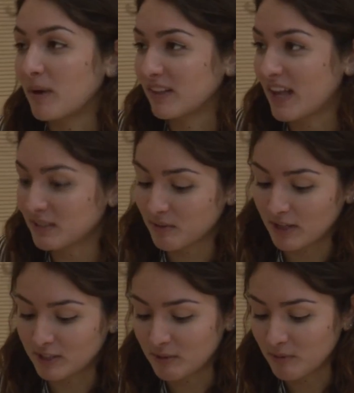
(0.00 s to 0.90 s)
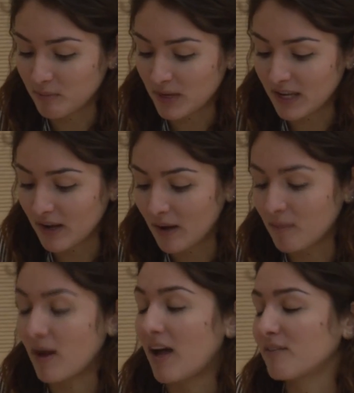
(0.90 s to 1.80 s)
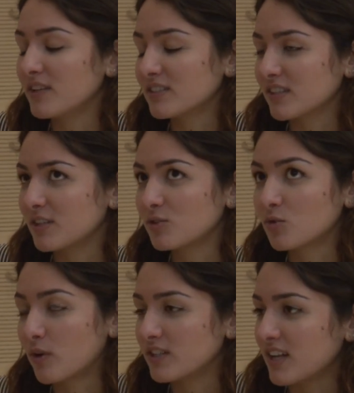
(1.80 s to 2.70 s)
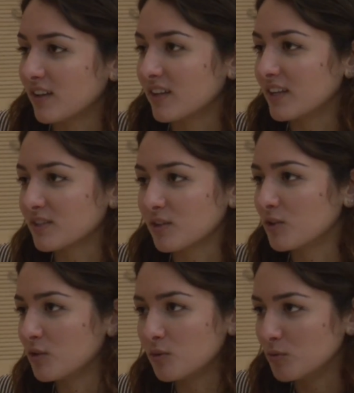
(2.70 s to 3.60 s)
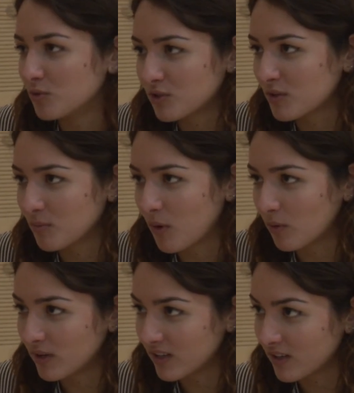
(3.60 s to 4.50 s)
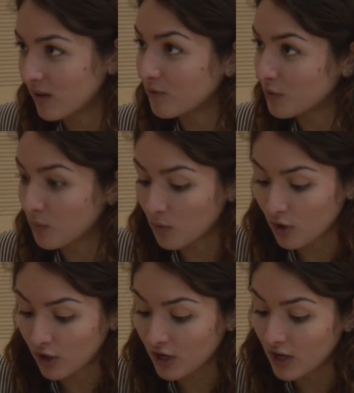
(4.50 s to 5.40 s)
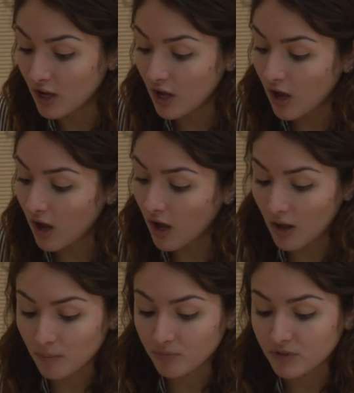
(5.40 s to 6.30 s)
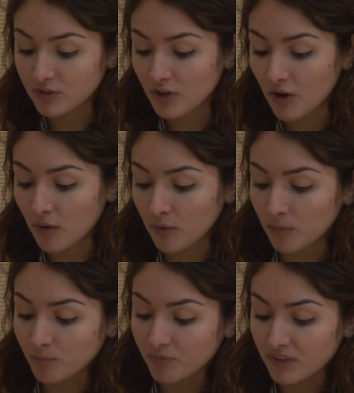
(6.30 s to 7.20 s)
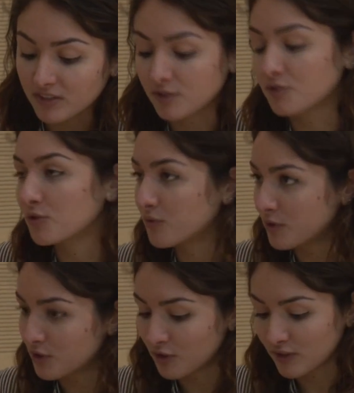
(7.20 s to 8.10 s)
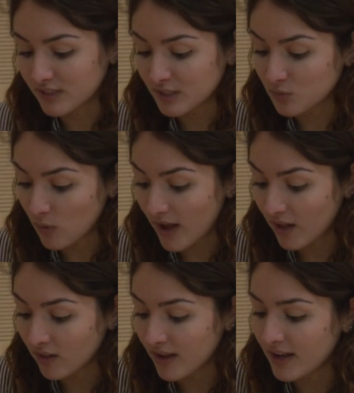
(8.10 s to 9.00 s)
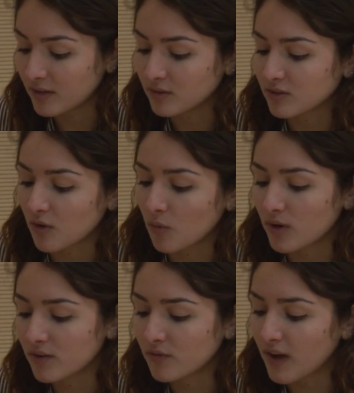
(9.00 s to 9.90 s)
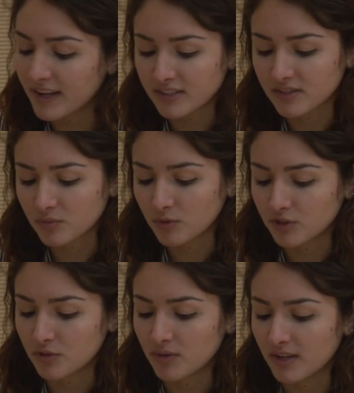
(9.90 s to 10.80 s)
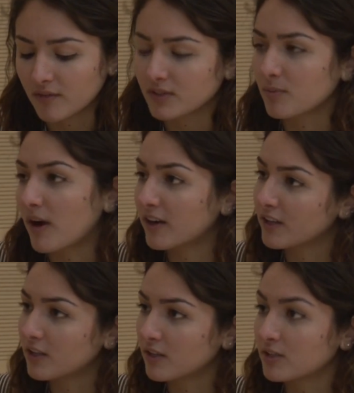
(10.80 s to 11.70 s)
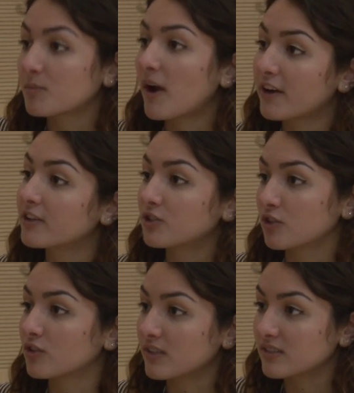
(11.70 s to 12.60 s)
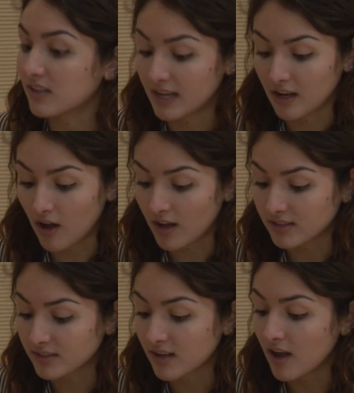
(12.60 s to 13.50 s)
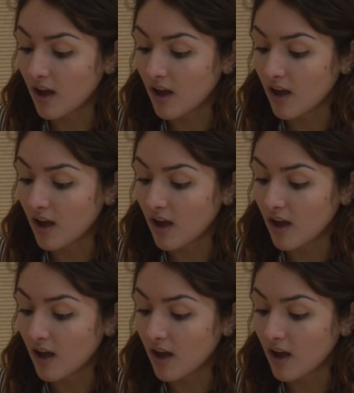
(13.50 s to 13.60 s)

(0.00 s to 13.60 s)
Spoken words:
my last question would be, obviously storytelling is a huge component of your work. So this is true for journalists as well. And so what advice would you give aspiring journalists like us